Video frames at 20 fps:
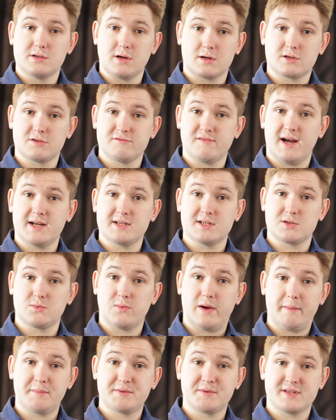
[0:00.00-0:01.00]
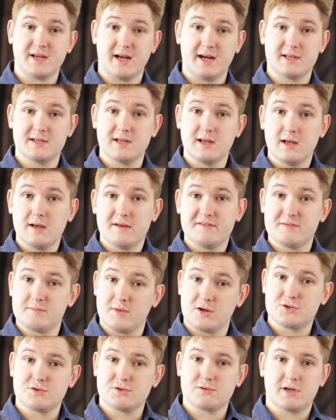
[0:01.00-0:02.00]
Dr. Ryder's website. The
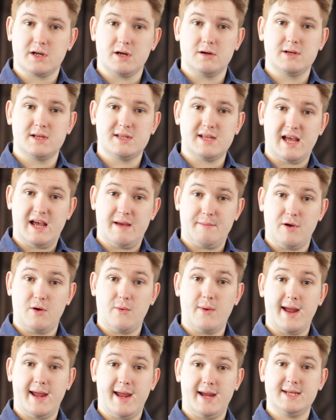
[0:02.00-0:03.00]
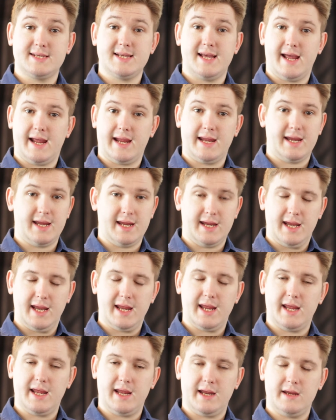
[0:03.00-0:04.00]
module code is
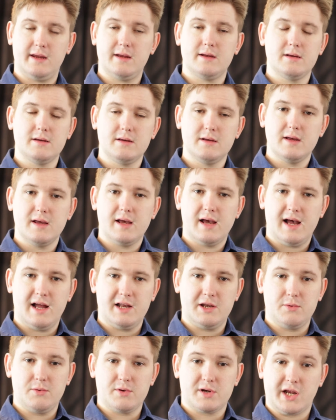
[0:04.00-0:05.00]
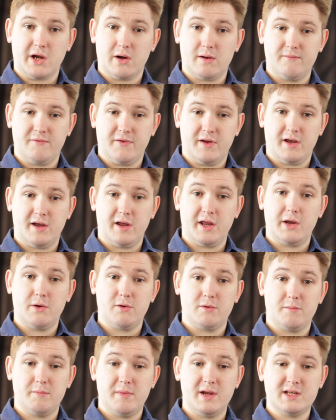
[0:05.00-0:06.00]
MO8AEE. And you would go on there,
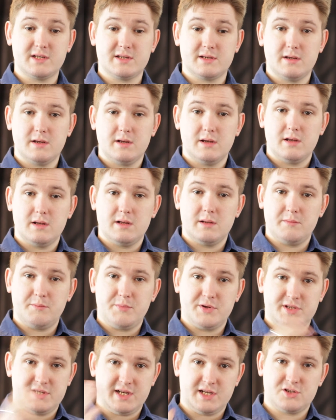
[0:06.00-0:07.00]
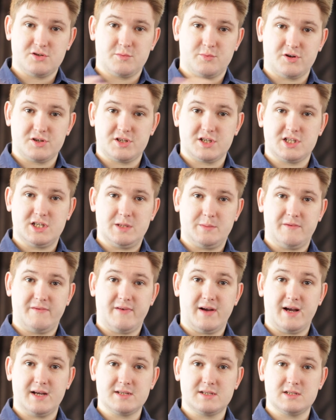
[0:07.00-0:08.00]
you would meet potential project
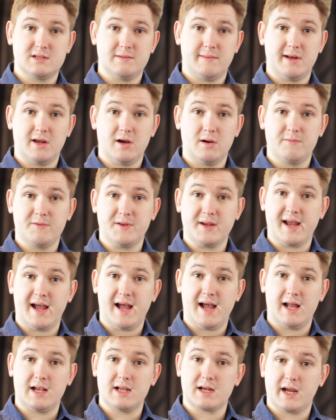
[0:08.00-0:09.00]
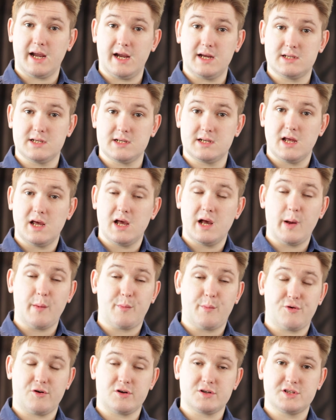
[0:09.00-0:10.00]
supervisors and then hopefully get allocated
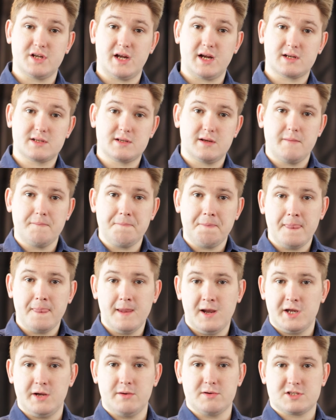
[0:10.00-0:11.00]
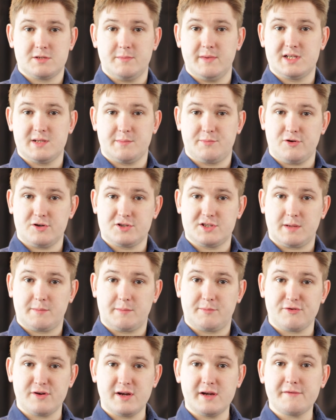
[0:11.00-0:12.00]
a project. You would submit a
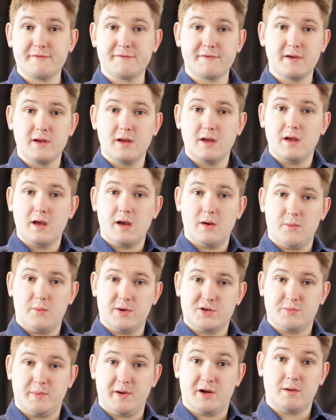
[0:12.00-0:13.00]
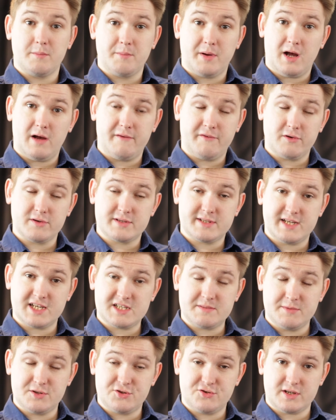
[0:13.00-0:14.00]
project brief, which would become part of your
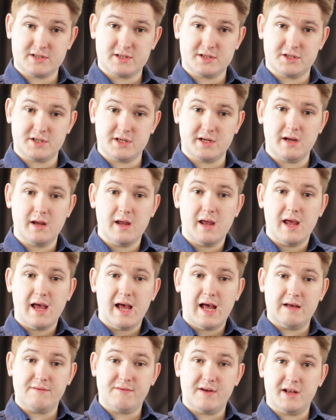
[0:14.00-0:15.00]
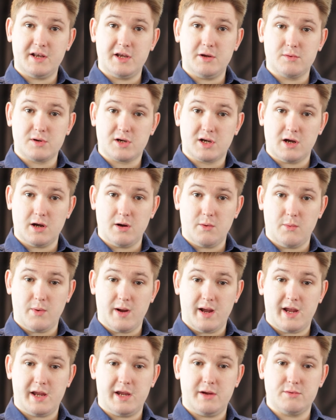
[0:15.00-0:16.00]
assessment strategy, and then you would go
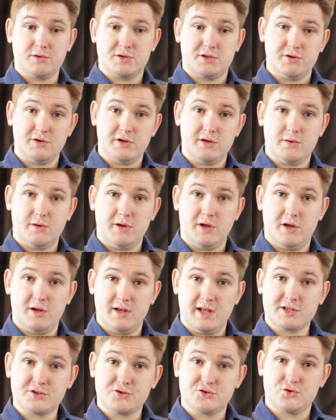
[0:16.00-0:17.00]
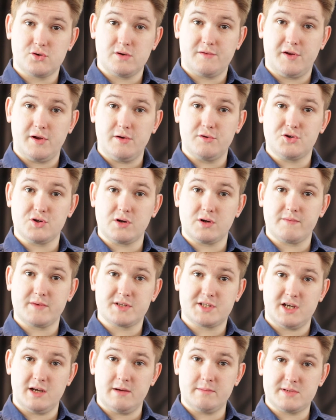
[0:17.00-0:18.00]
away, you would do your literature review during the
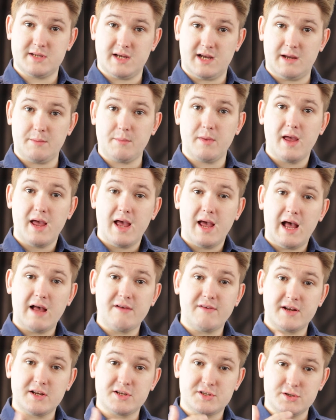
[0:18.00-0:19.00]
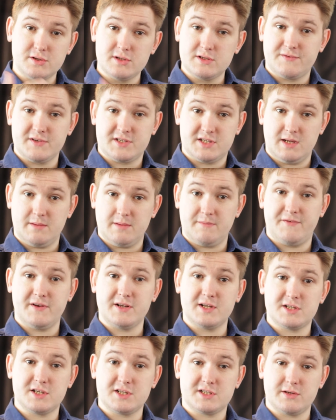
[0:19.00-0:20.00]
term time, and then as soon as the term
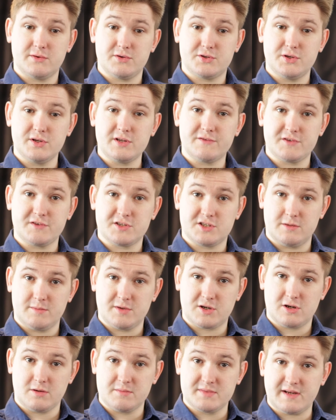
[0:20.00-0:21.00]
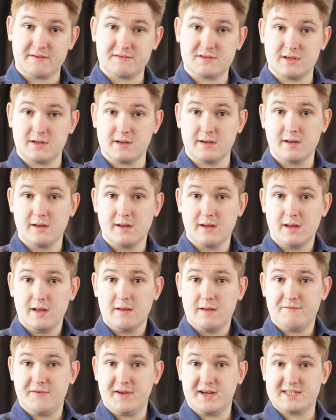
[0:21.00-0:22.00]
finishes, so as soon as the summer comes after
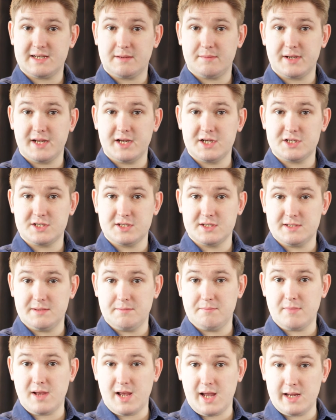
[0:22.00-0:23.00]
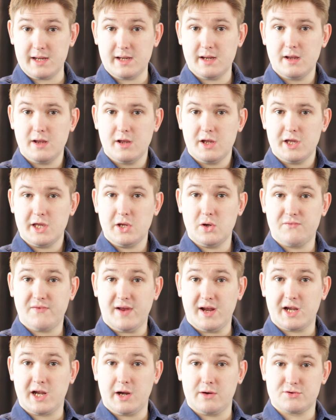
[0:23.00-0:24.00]
the examinations in May, you'd
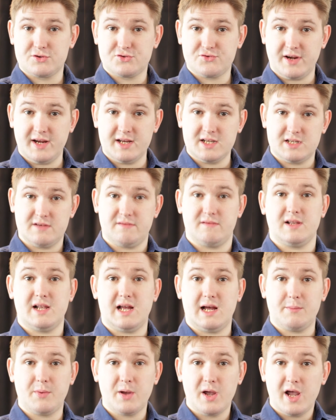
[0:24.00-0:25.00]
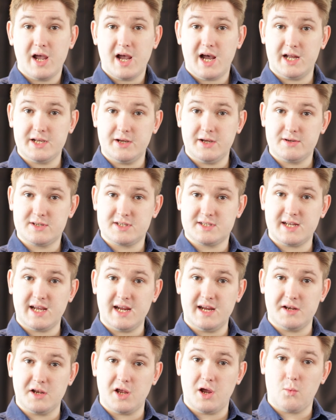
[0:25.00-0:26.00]
then go straight into the lab and you'd
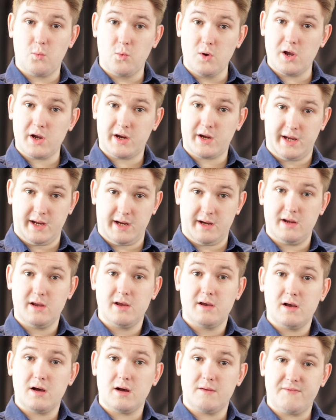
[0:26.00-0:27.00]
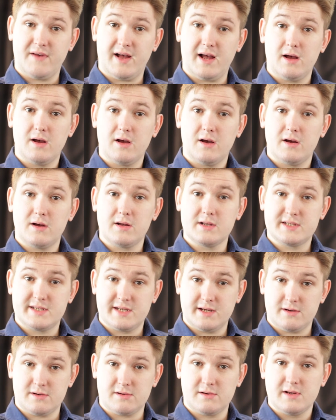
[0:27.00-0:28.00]
stay in there working on that
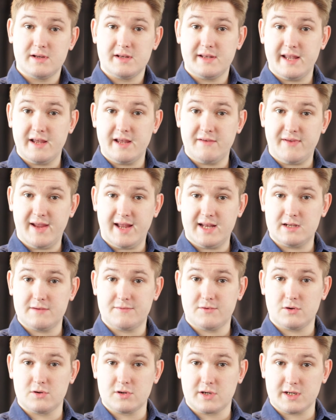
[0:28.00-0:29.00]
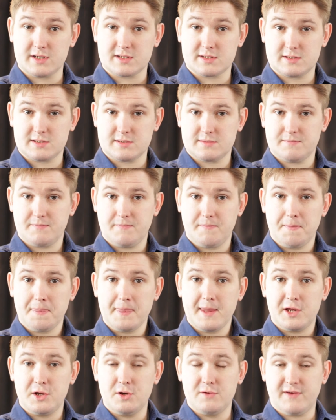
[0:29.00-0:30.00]
until near the end of August.
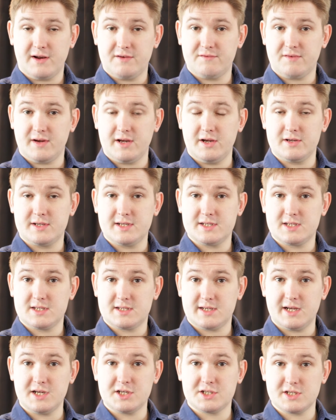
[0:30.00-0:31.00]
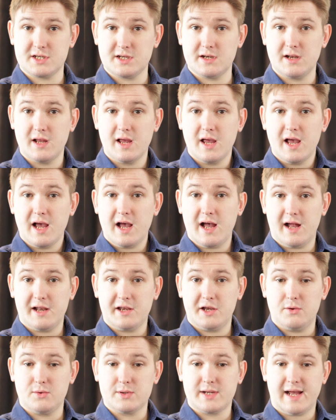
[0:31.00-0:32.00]
You'd then write your dissertation
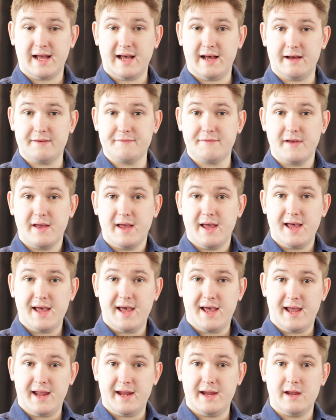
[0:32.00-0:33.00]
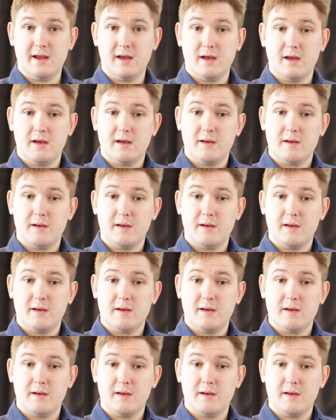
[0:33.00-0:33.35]
and you would have a